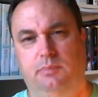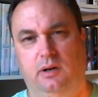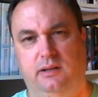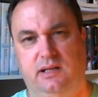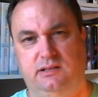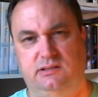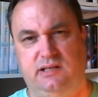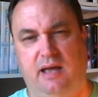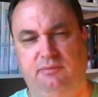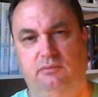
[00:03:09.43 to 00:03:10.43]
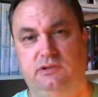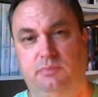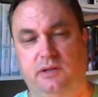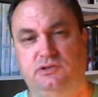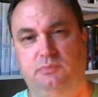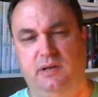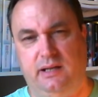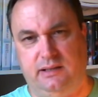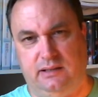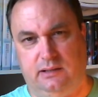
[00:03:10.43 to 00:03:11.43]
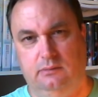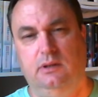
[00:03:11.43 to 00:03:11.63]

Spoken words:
politicians, have a responsibility